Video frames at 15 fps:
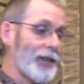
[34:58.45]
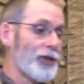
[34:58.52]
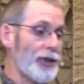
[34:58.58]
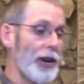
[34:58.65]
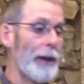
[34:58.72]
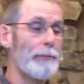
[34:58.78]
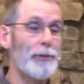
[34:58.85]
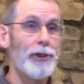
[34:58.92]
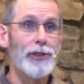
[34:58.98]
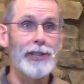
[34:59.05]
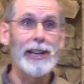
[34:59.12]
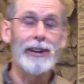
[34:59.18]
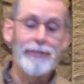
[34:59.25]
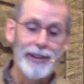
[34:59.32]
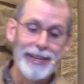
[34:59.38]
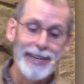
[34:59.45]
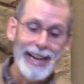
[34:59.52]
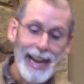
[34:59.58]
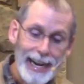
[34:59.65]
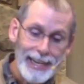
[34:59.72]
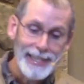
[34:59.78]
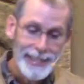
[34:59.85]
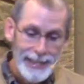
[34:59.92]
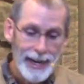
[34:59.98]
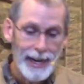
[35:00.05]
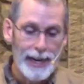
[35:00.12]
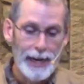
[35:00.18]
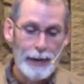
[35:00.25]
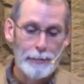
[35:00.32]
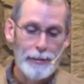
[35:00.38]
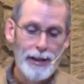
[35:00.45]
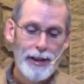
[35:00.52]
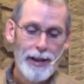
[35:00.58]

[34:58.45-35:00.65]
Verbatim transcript: to chapter 7 next time.